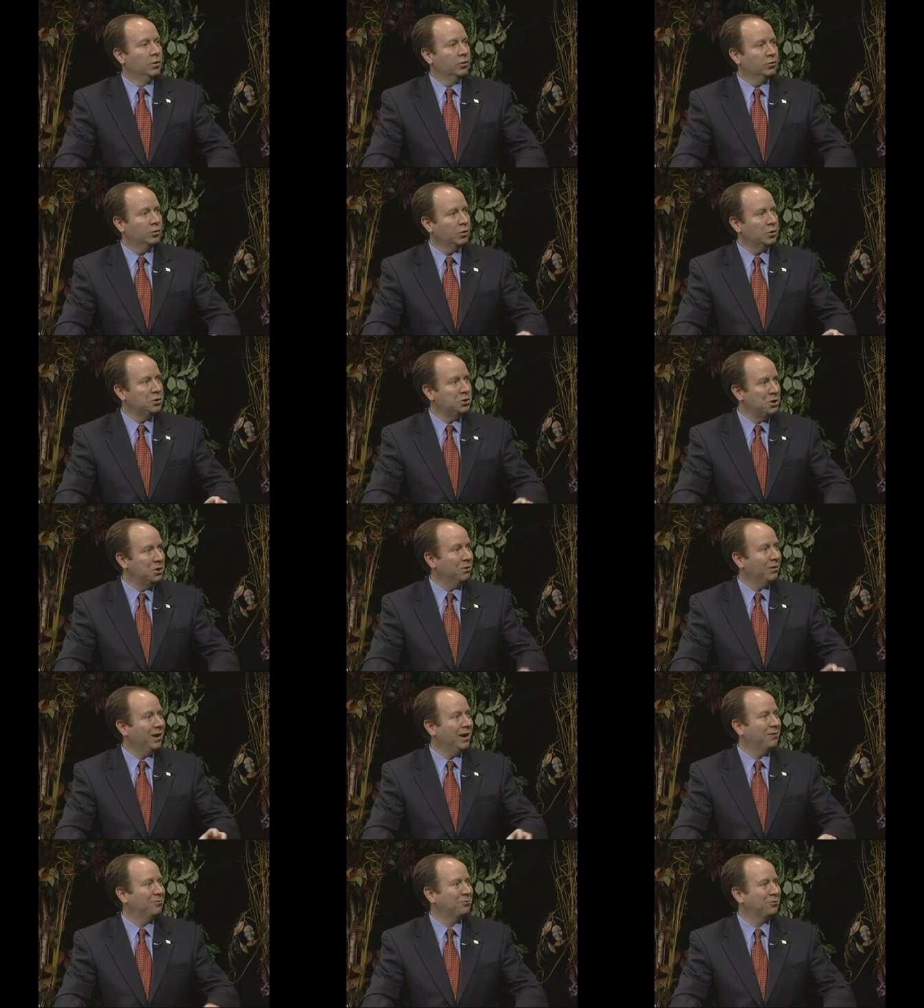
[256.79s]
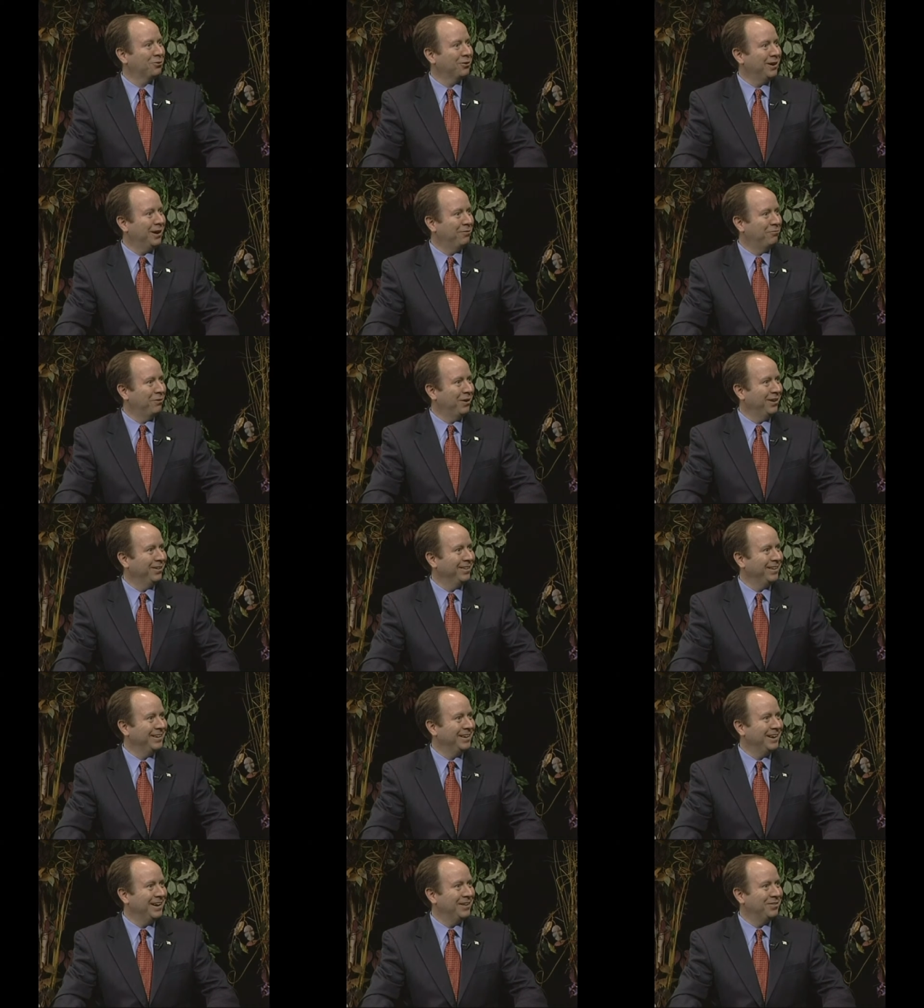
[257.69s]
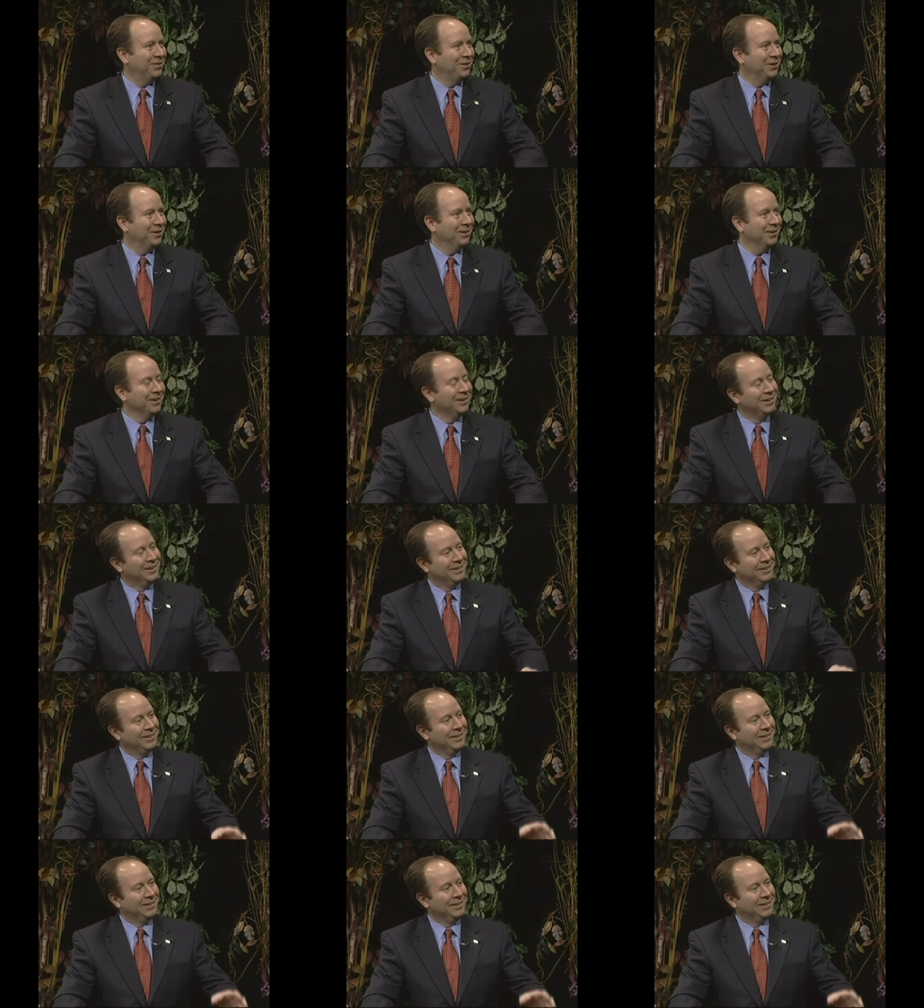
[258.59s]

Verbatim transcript: So a year after I finally got there,